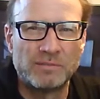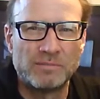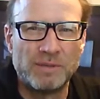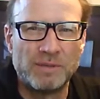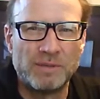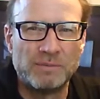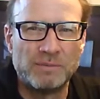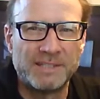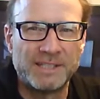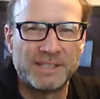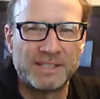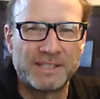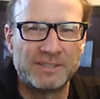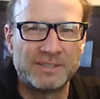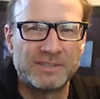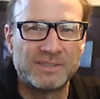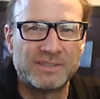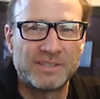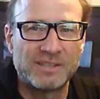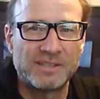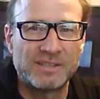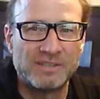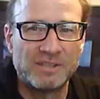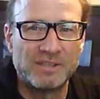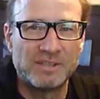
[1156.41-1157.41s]
maybe like a
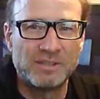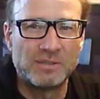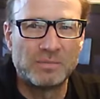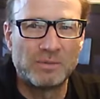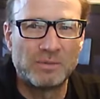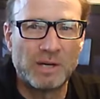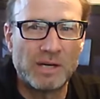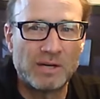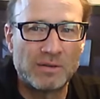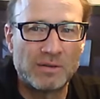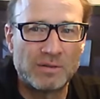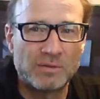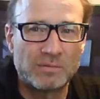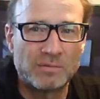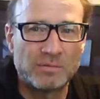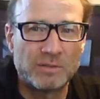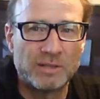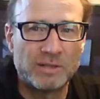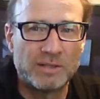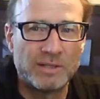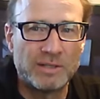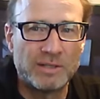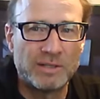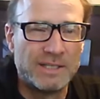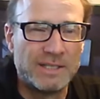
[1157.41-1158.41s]
72-hour
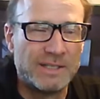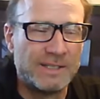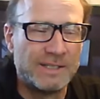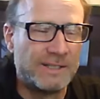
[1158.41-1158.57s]
run,